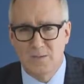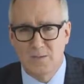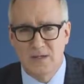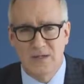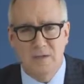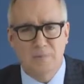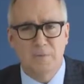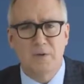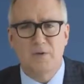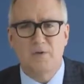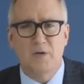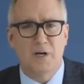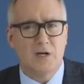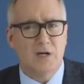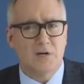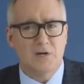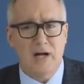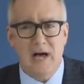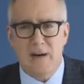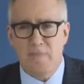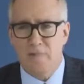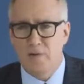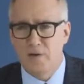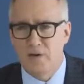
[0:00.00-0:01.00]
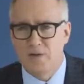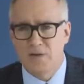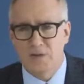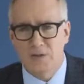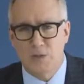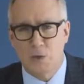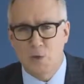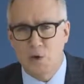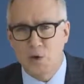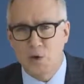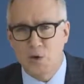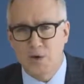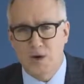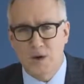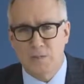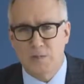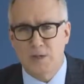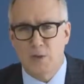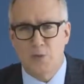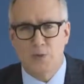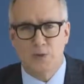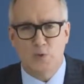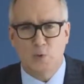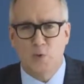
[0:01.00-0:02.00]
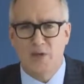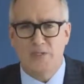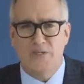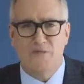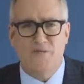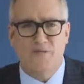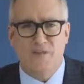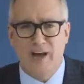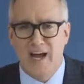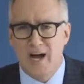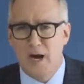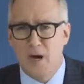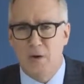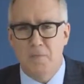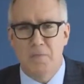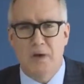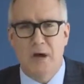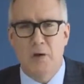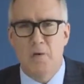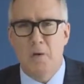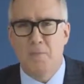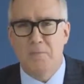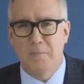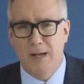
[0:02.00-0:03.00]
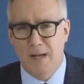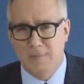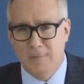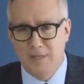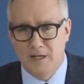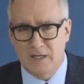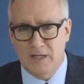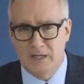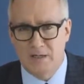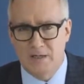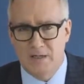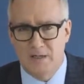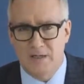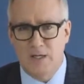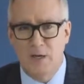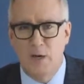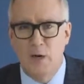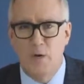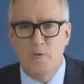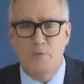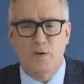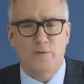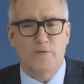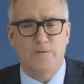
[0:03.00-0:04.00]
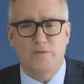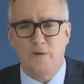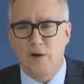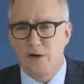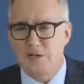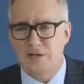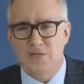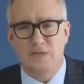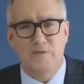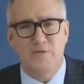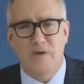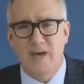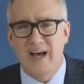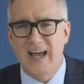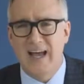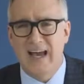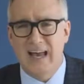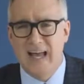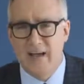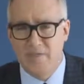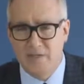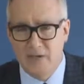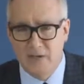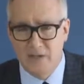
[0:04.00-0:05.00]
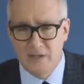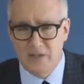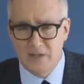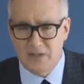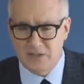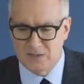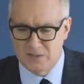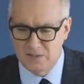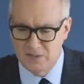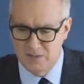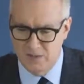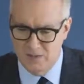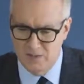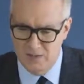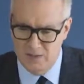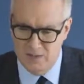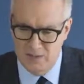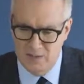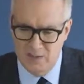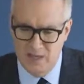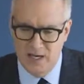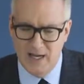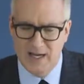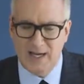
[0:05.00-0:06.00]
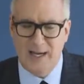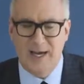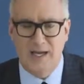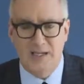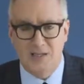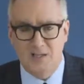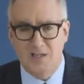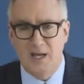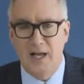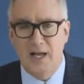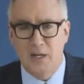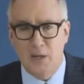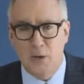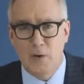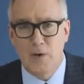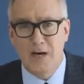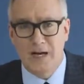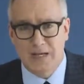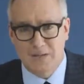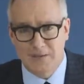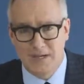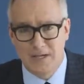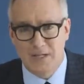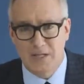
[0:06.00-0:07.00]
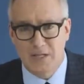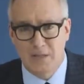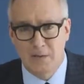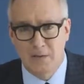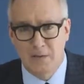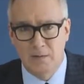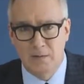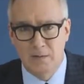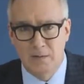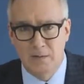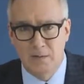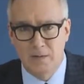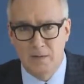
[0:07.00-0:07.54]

with a political operative so corrupt he was once fired by Republicans for falsifying evidence against Hillary Clinton.